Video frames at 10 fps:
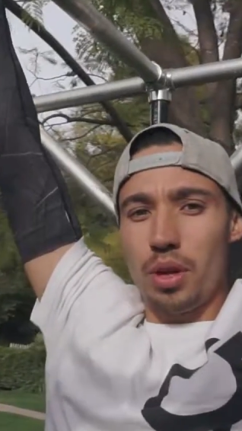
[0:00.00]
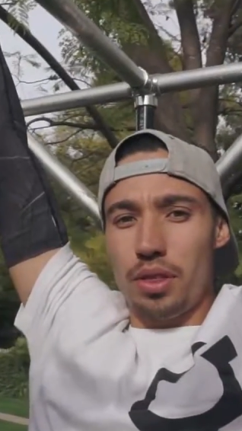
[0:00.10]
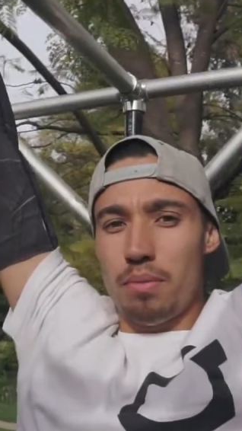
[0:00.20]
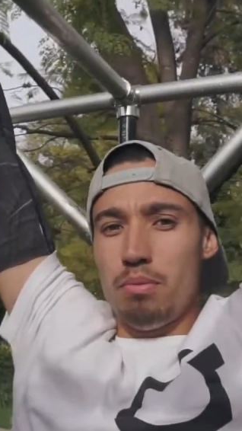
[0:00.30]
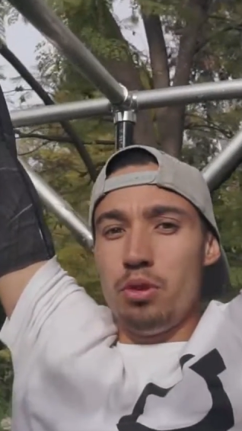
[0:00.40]

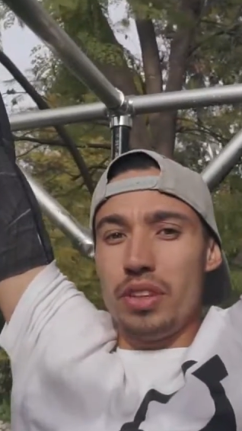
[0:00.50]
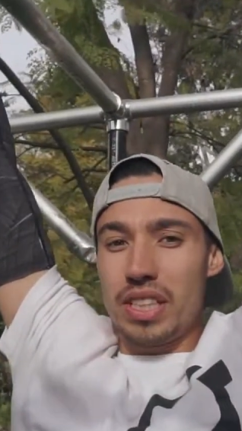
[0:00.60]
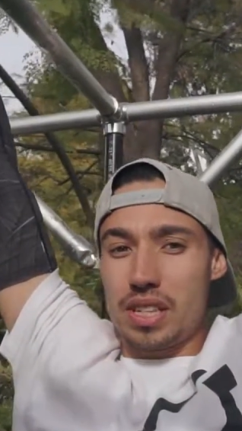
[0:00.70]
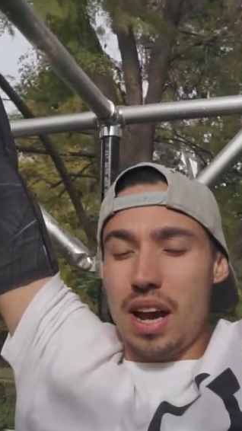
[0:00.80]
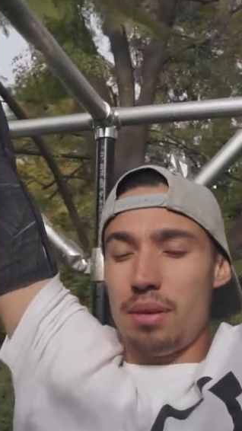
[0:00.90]
with
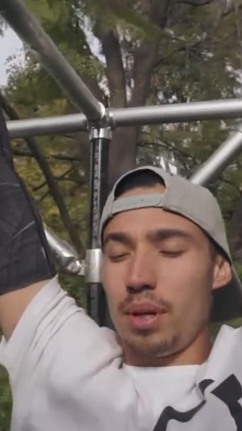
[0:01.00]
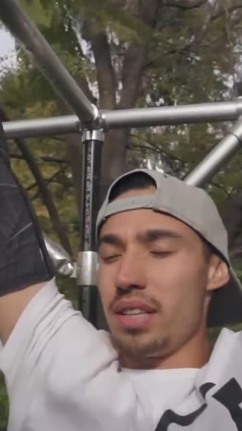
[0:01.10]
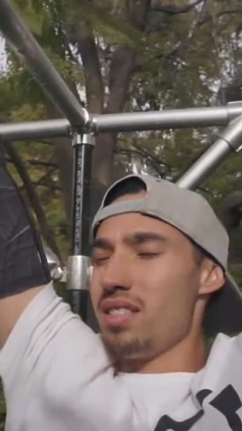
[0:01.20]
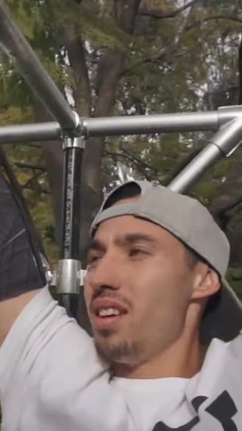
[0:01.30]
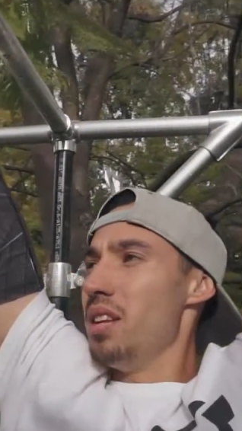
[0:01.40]
moving
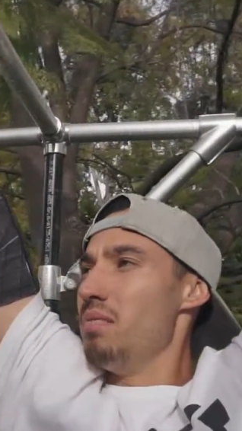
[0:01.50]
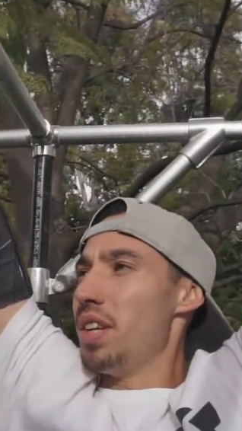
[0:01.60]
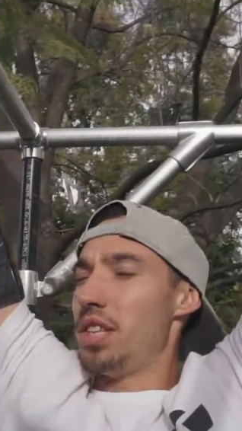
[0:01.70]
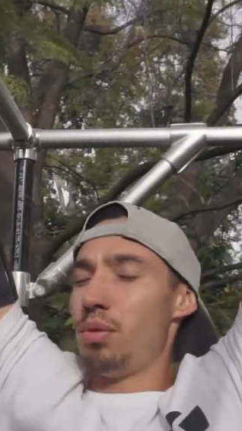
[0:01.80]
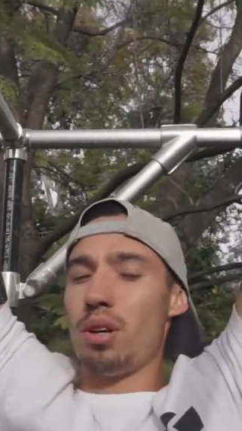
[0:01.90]
sideways
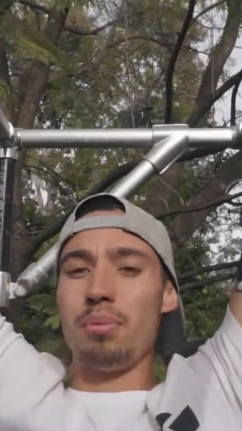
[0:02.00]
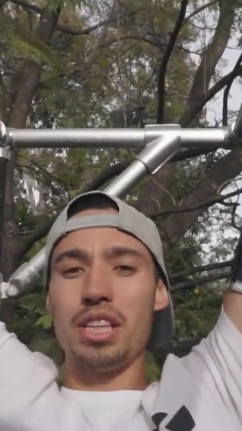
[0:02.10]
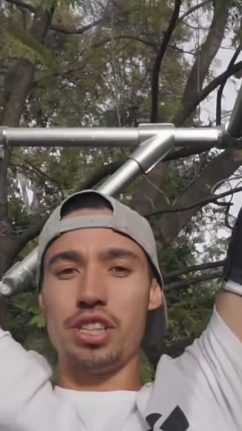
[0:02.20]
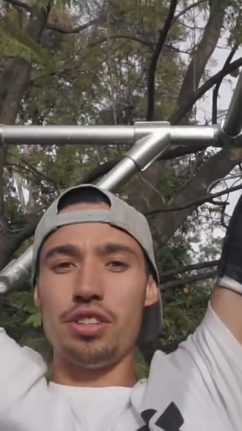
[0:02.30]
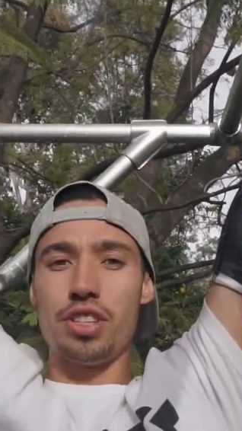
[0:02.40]
is you want to
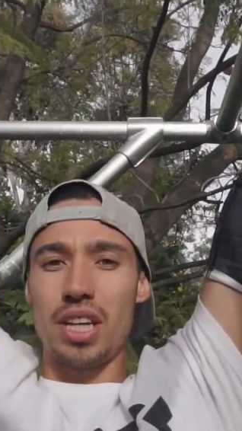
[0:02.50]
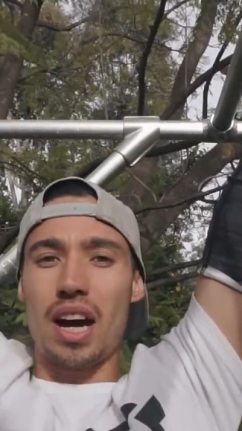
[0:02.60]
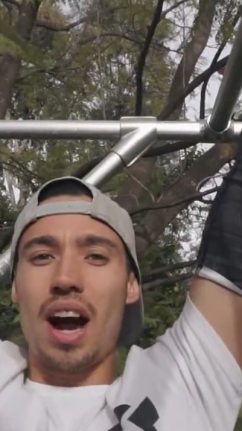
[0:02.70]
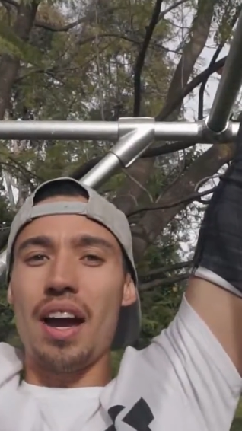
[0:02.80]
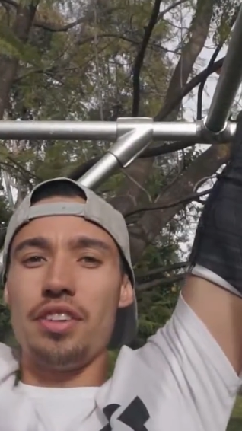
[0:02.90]
make sure you stay
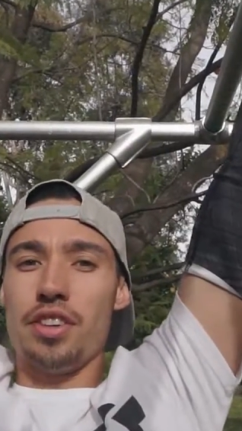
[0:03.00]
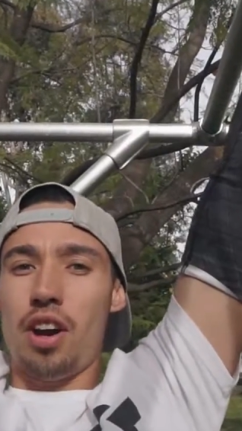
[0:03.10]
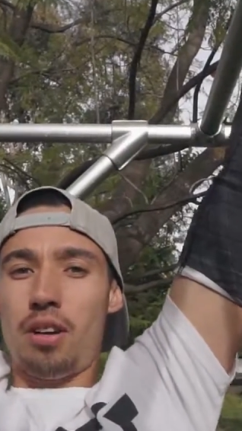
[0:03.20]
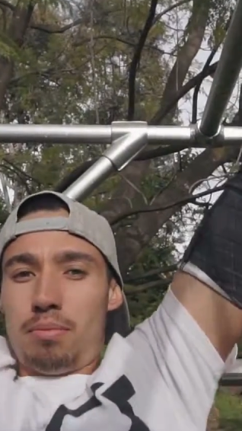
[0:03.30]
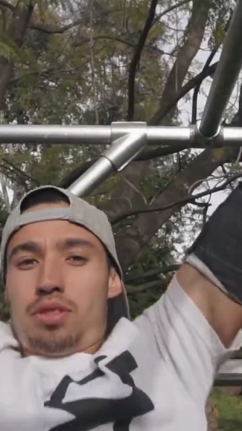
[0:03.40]
high on your
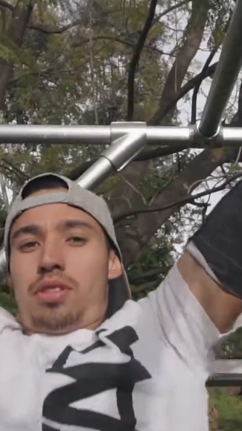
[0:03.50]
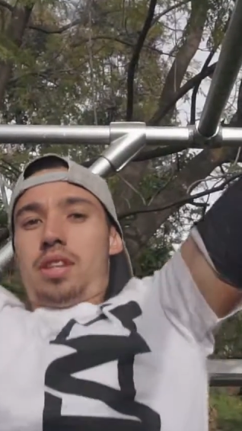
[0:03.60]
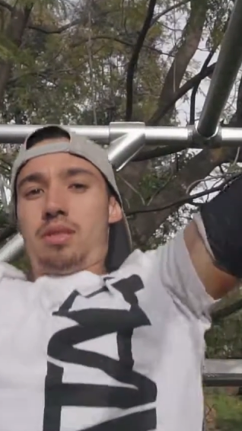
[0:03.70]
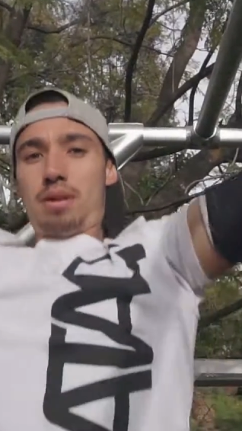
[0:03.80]
arms so that your